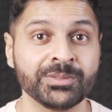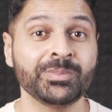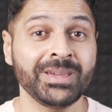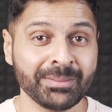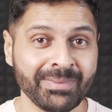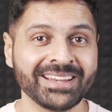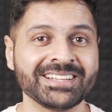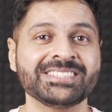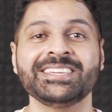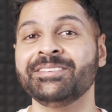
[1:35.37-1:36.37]
To make
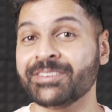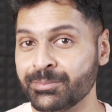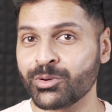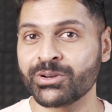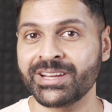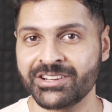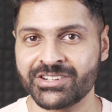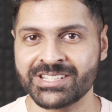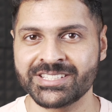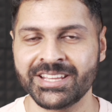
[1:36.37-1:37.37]
matters even more
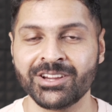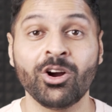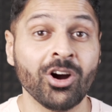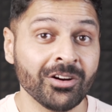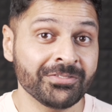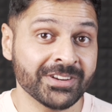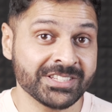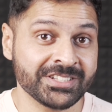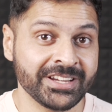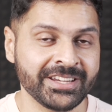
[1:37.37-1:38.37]
interesting or
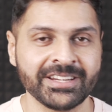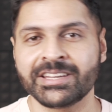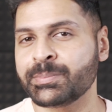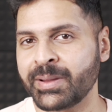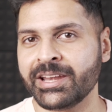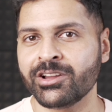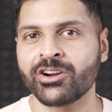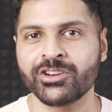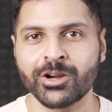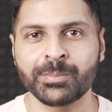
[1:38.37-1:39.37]
frustrated depending
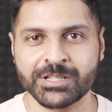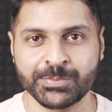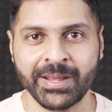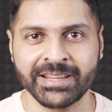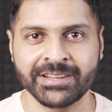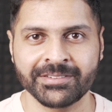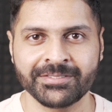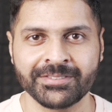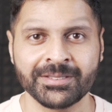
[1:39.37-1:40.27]
on your perspective,